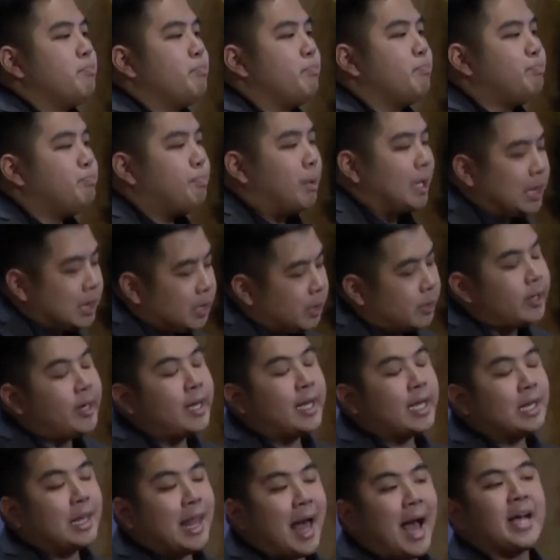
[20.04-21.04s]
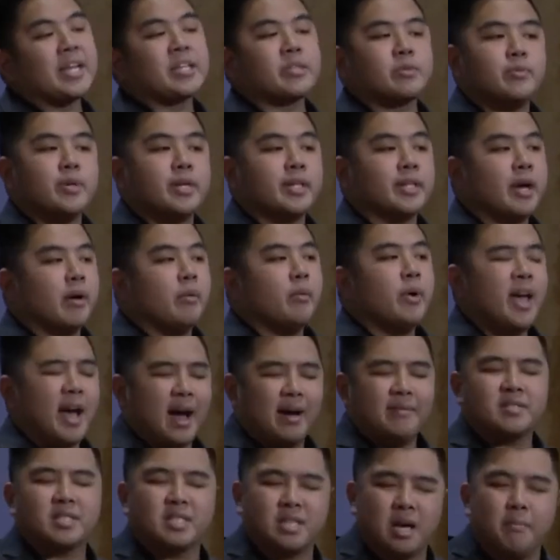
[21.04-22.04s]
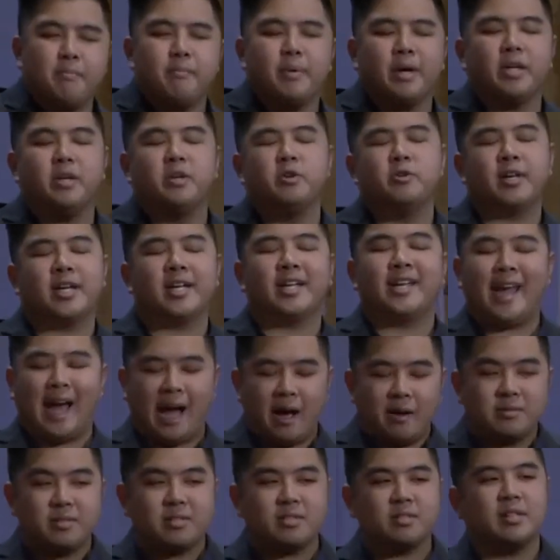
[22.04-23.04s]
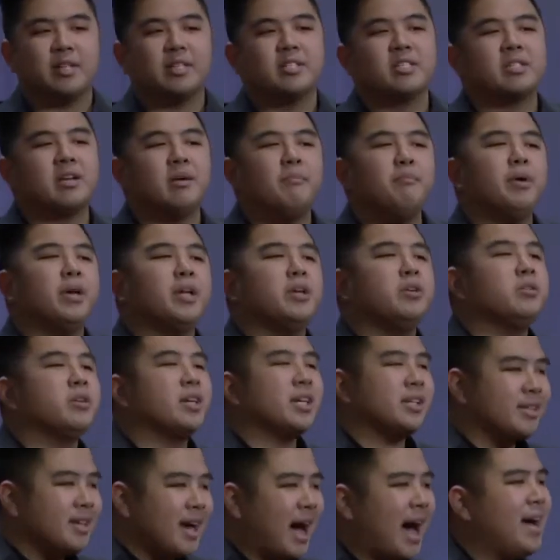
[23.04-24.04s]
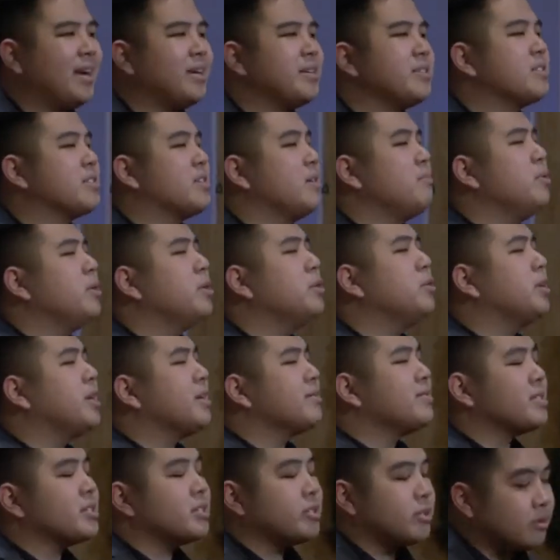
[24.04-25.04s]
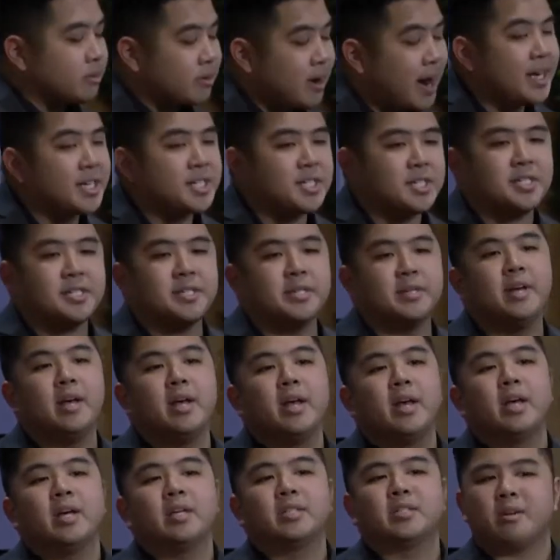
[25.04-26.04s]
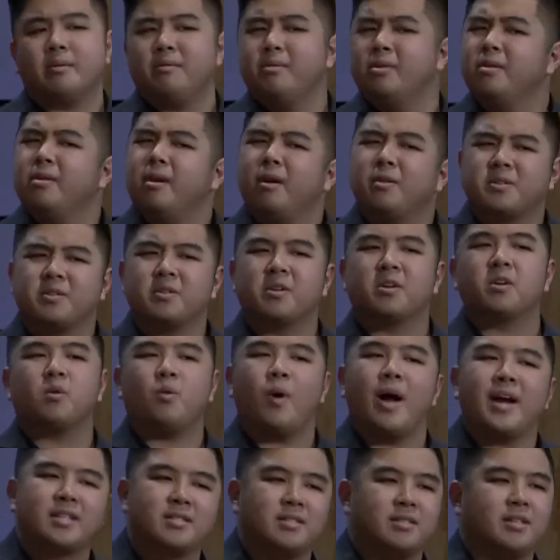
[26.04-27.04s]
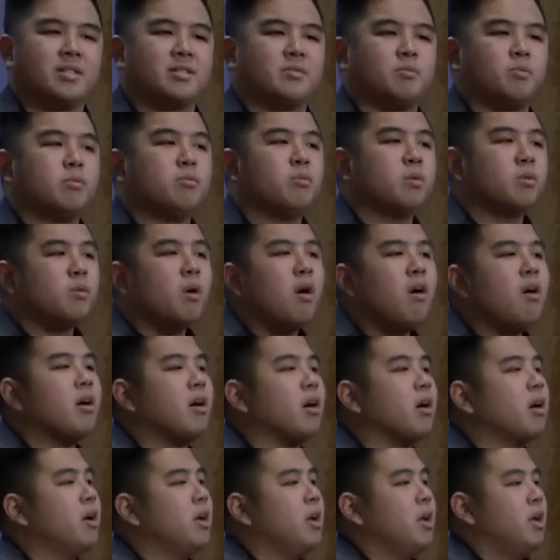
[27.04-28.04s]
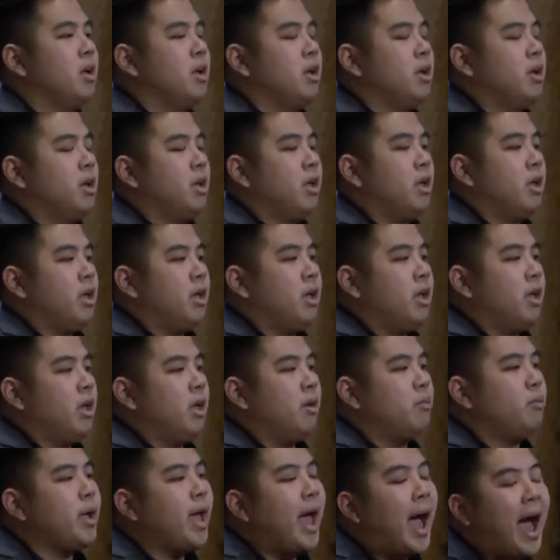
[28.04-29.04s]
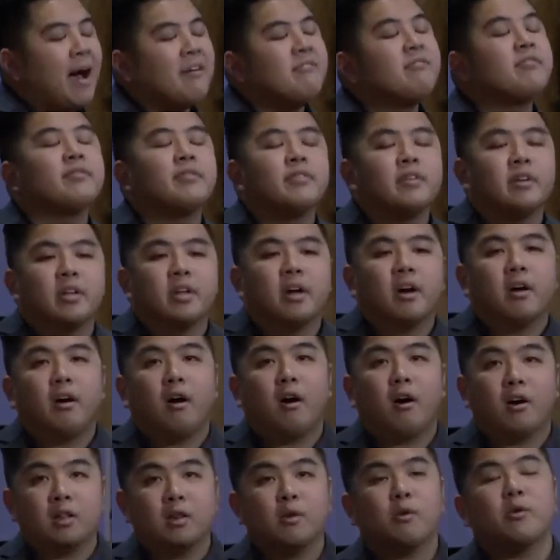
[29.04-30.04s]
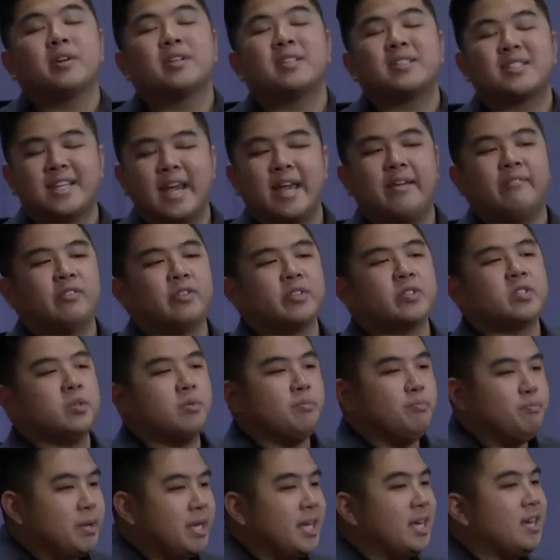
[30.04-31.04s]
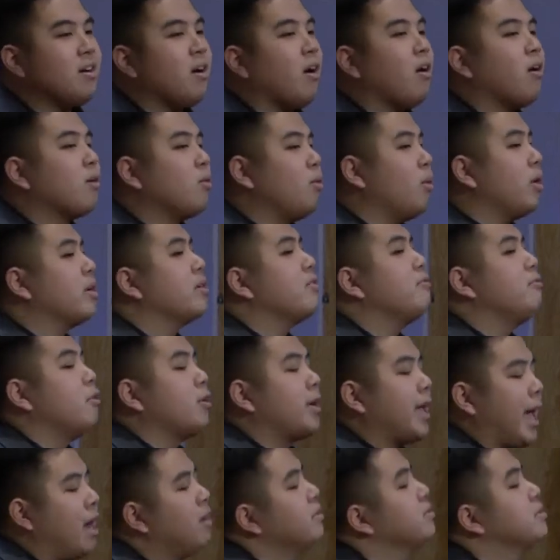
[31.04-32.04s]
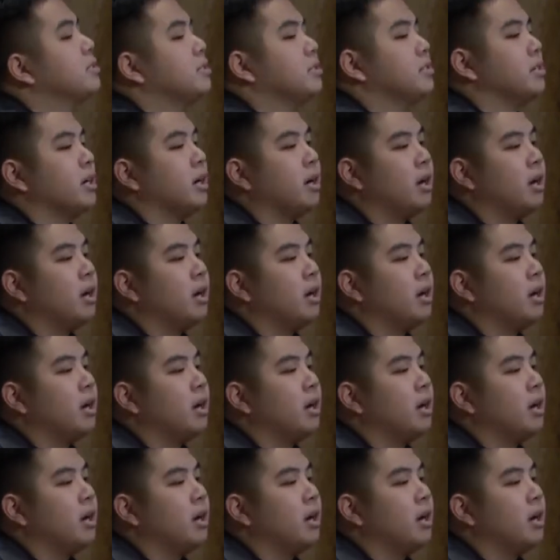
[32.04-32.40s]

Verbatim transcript: But learning last week that we have somebody who can counsel us, somebody who can guide us, someone who gives us direction, someone who also corrects us when we're wrong. And we have our Lord and Savior to be our wonderful counselor.